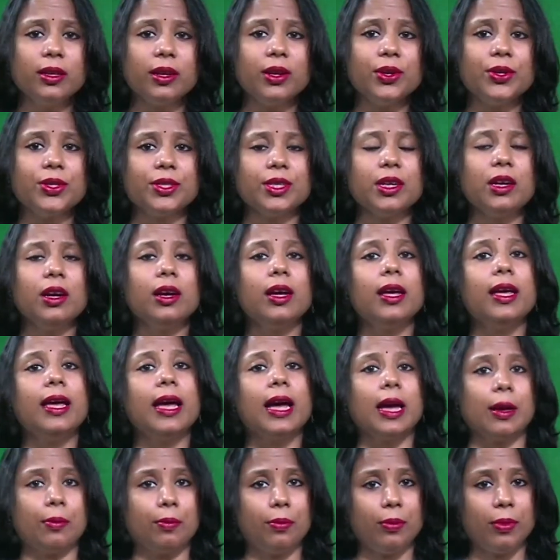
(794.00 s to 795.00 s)
there is a
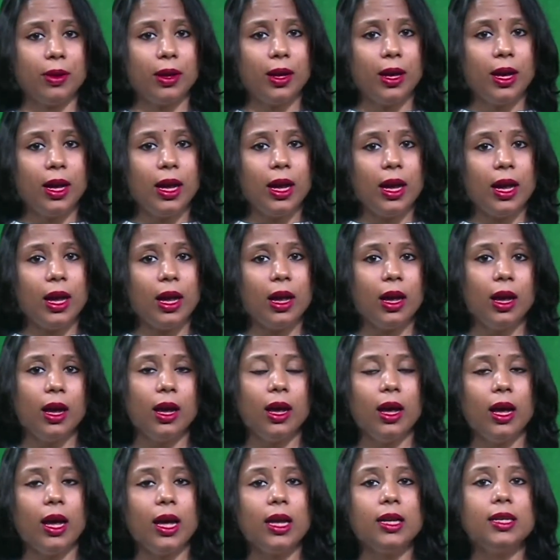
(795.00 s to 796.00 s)
gap,
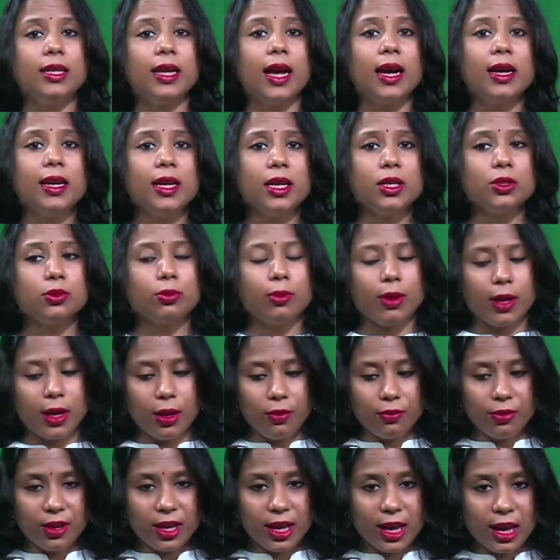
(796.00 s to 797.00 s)
and that is
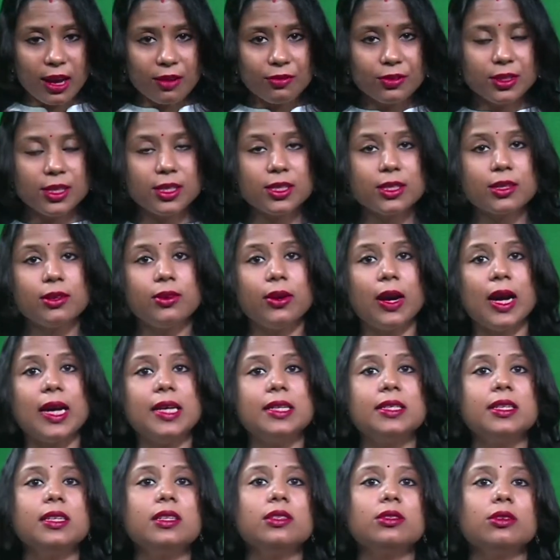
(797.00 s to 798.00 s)
why we have this
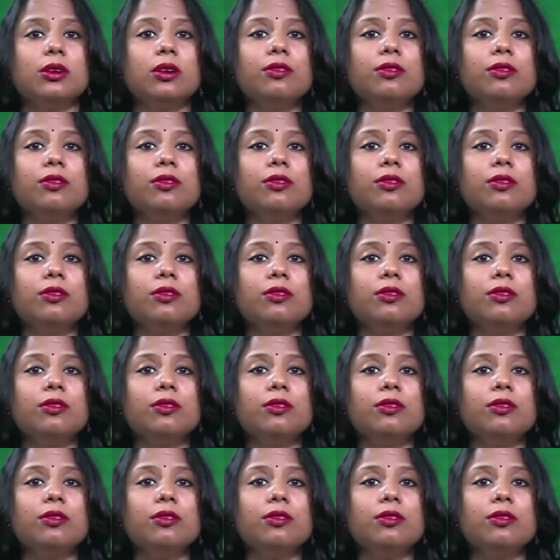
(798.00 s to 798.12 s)
crisis